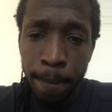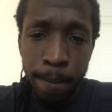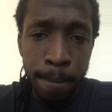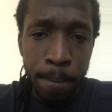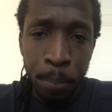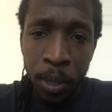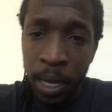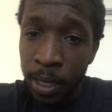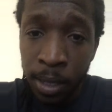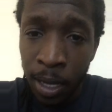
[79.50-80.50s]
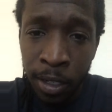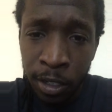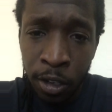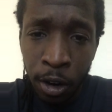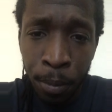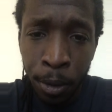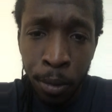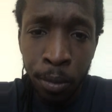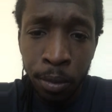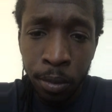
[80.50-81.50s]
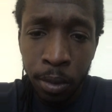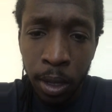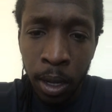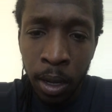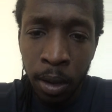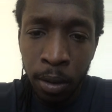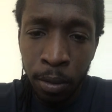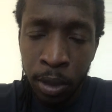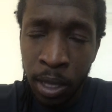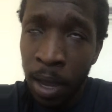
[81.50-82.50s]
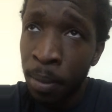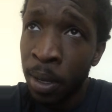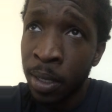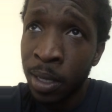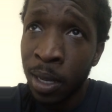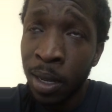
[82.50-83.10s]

he's not Dontari Poe. And with that being said,